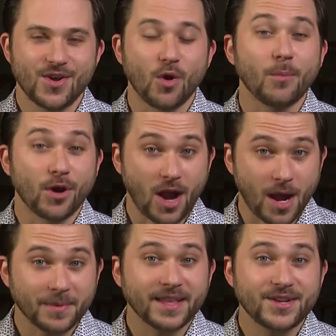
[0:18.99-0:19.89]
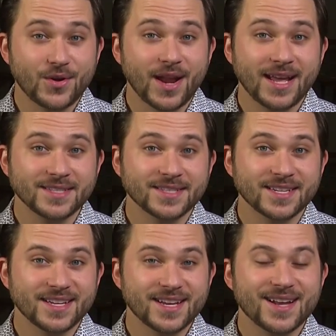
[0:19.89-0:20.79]
or more commonly known as
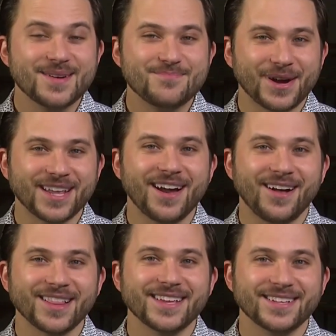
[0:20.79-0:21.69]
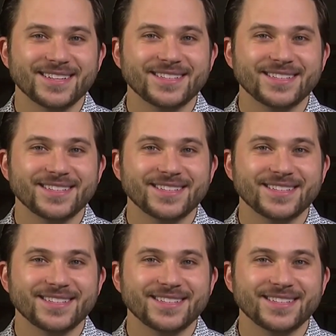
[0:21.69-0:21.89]
Buddy Holly.